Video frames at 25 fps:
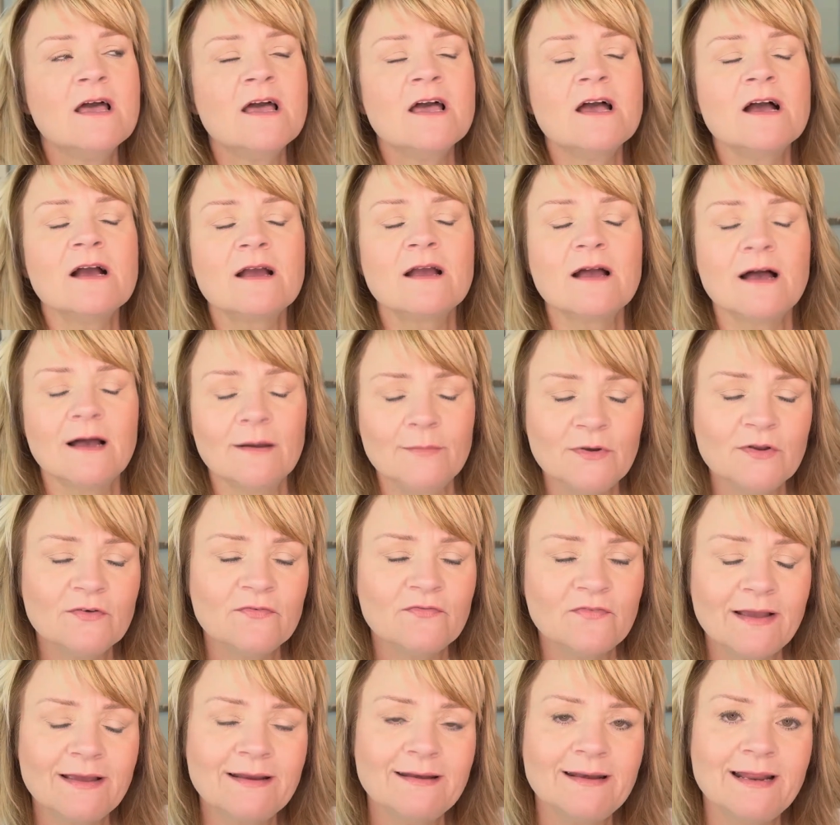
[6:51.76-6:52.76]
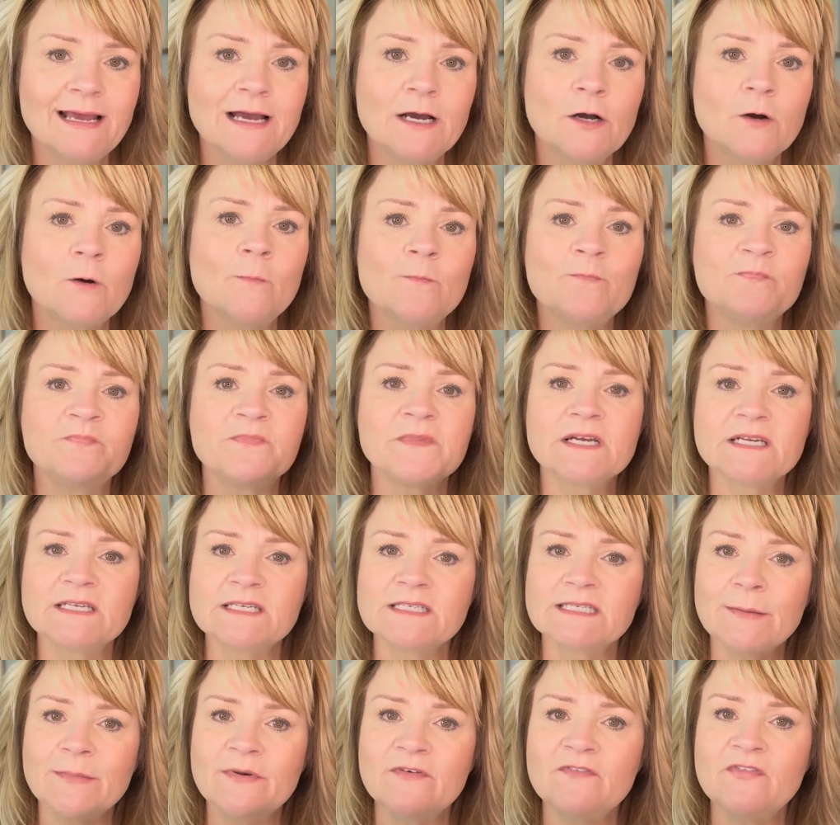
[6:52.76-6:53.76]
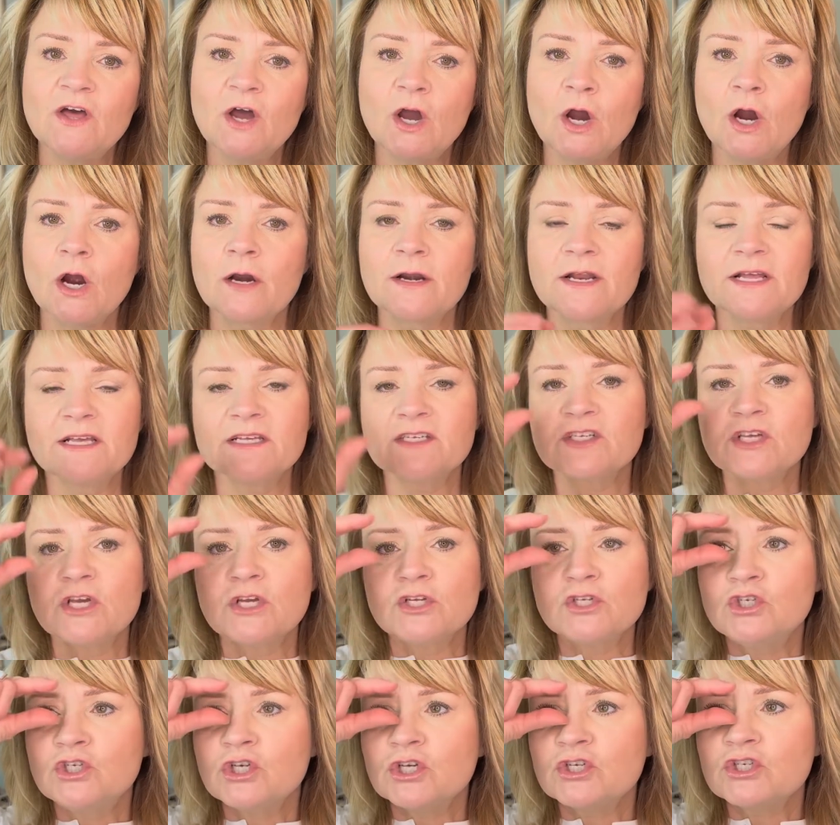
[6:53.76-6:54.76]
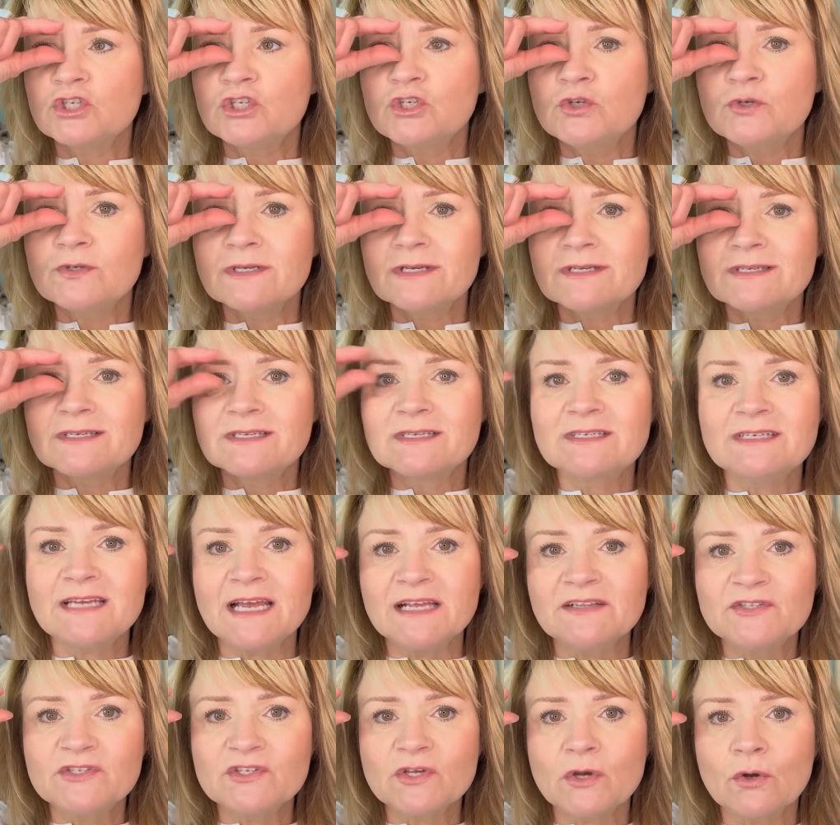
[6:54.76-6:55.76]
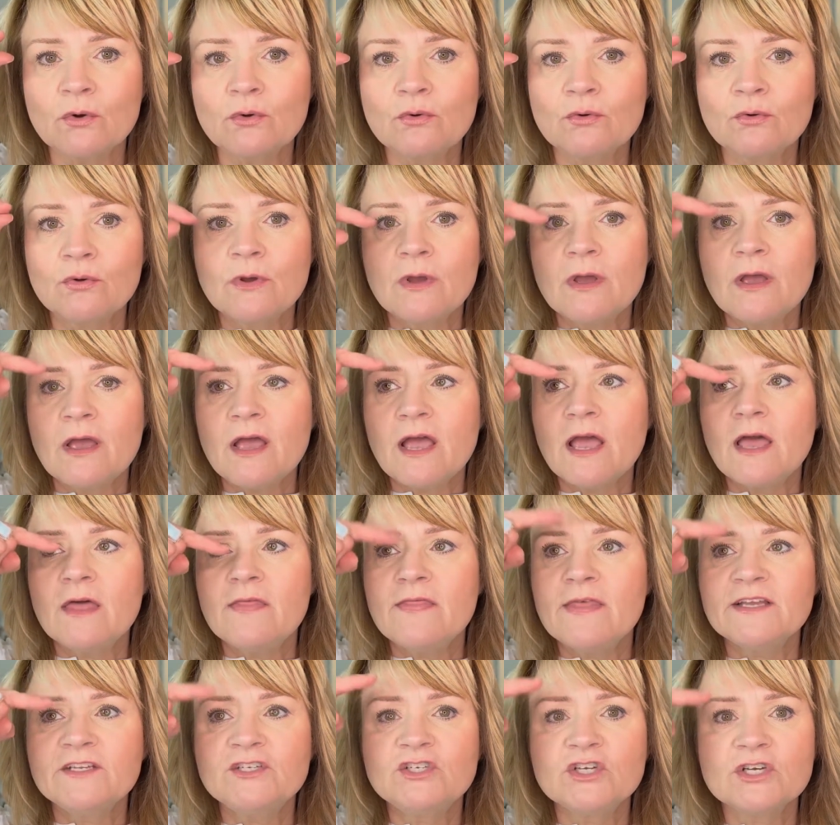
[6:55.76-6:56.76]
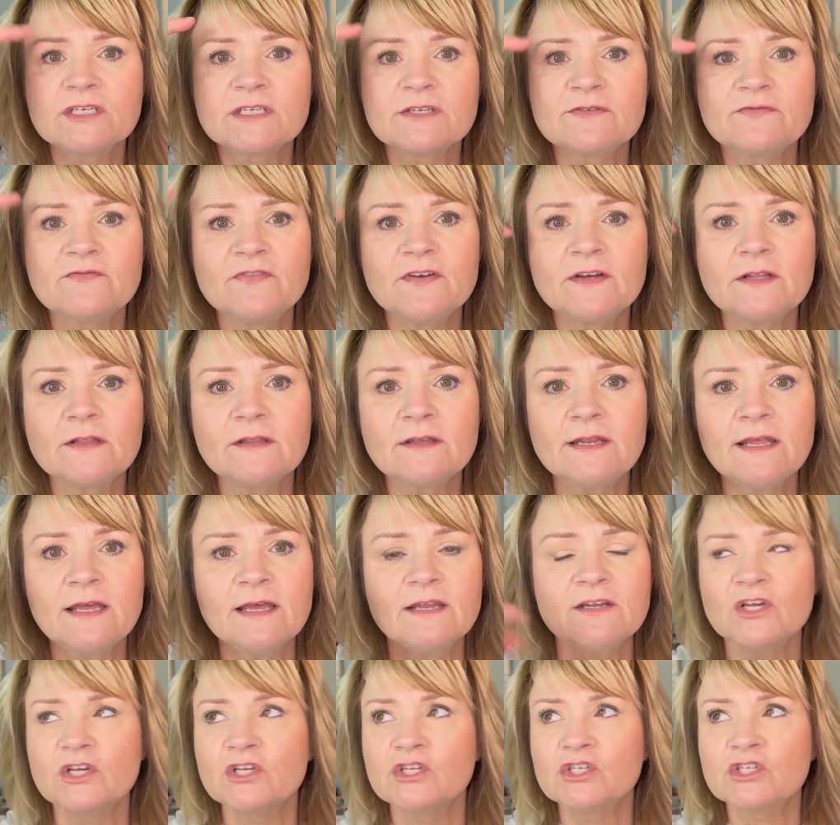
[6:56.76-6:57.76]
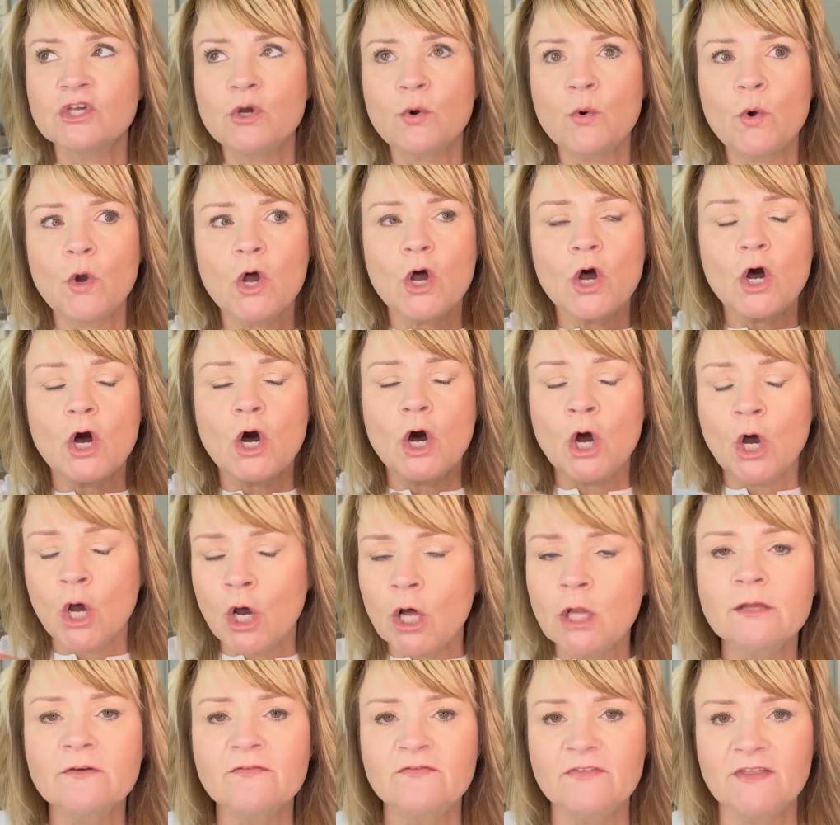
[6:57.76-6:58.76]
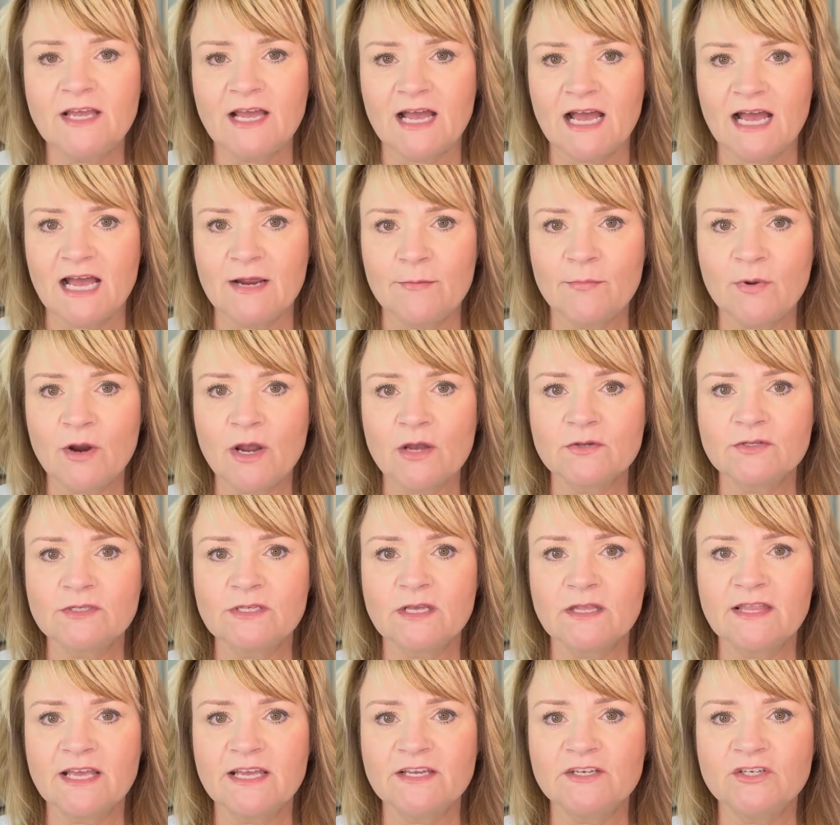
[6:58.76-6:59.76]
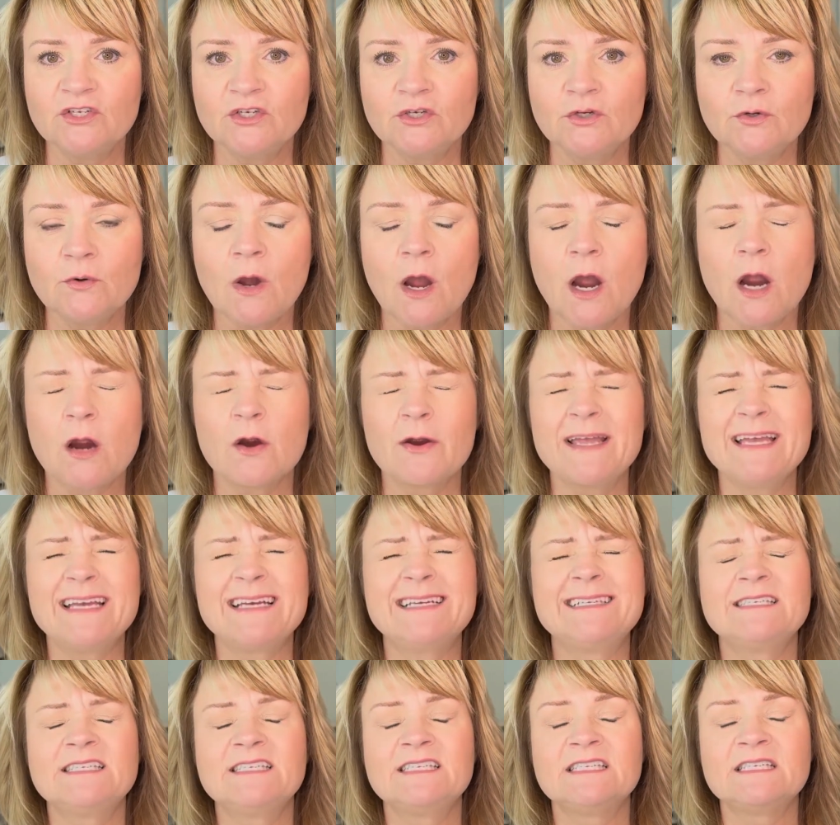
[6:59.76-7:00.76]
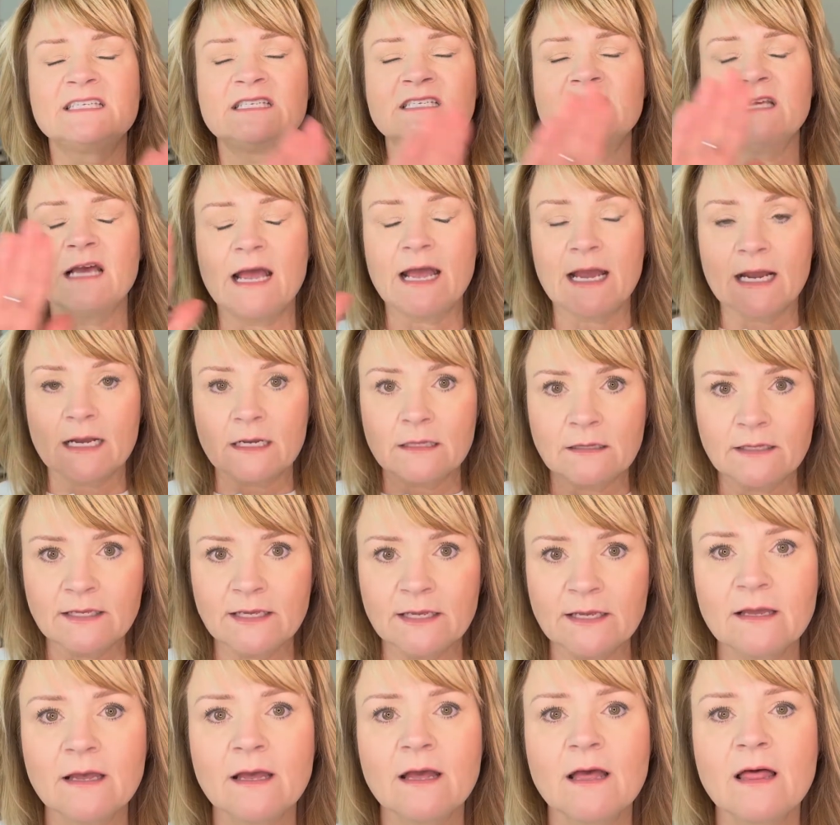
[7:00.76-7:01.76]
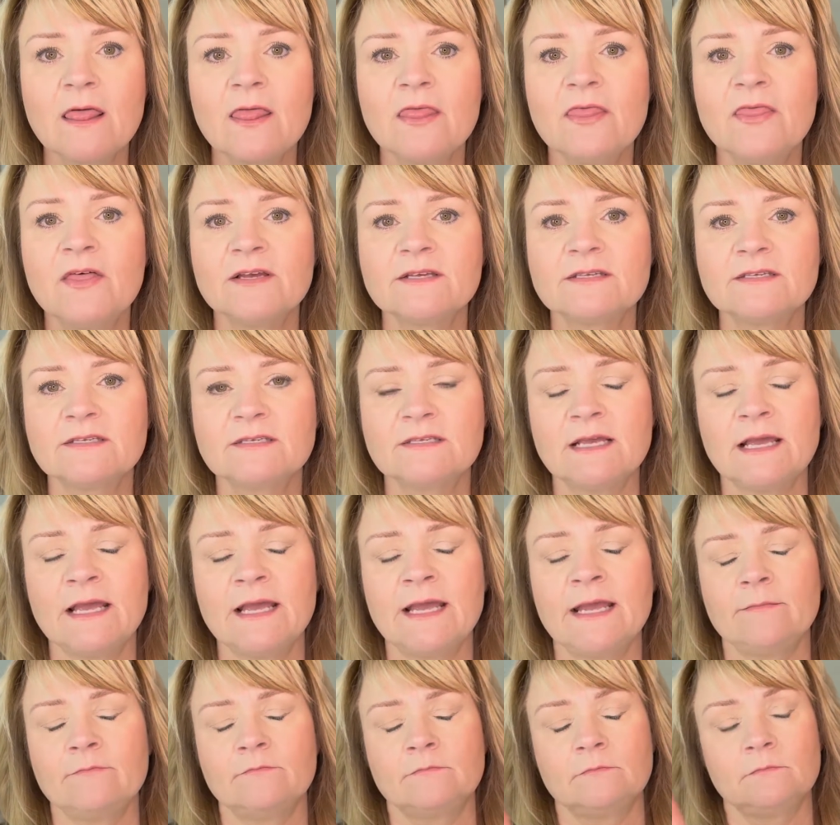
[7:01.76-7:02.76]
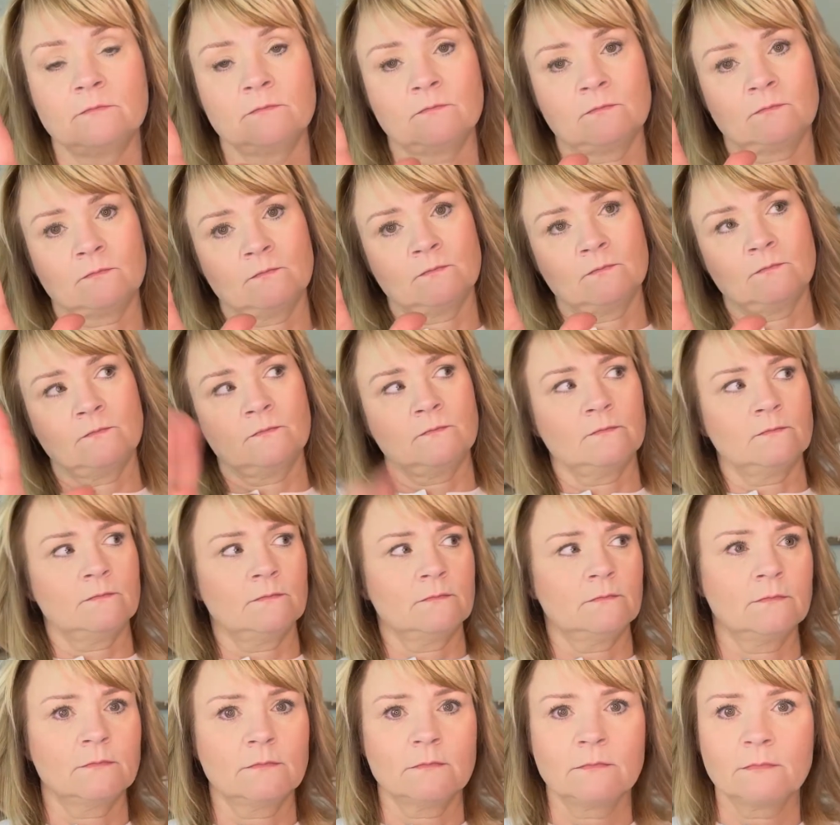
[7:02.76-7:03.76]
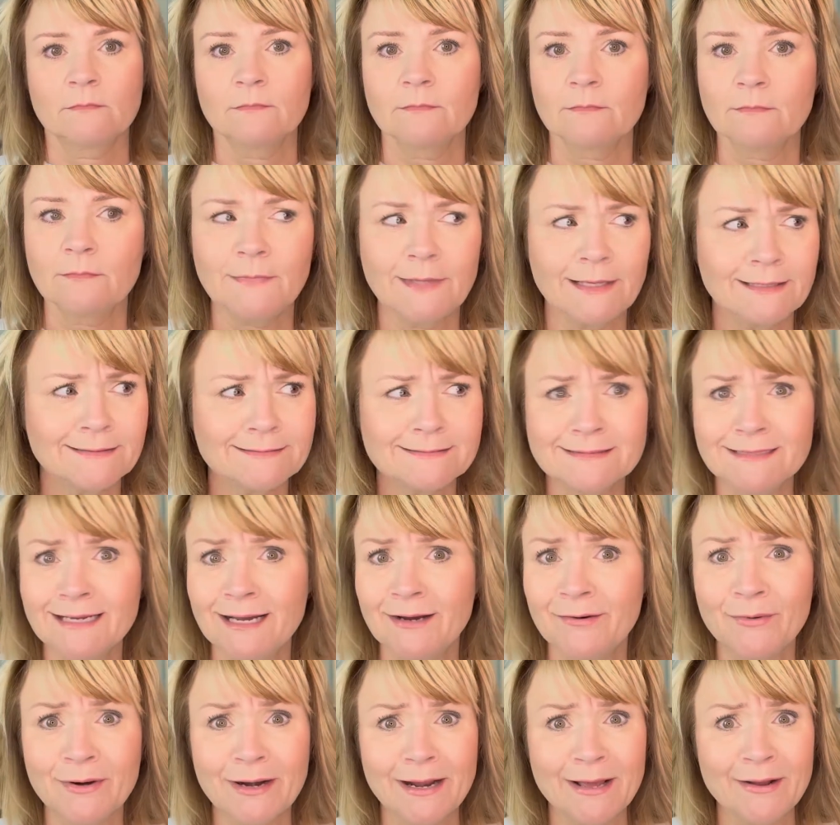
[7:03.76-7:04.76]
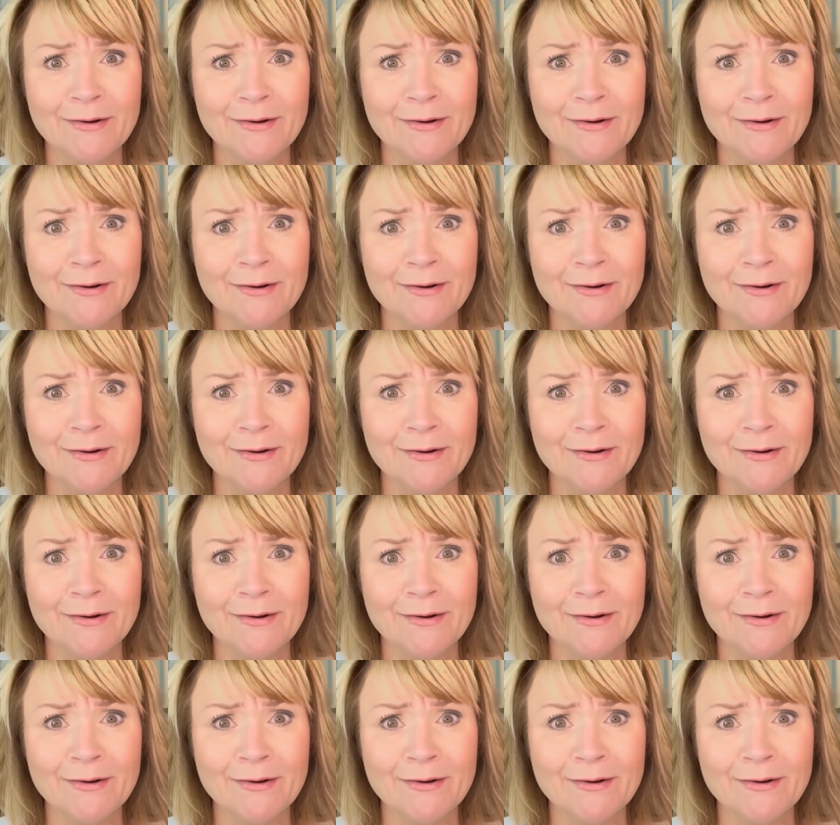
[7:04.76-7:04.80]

Come to find out, some of the artists just use a stencil and they just fill it in. So all of the eyebrows that they do are exactly the same. That's not what I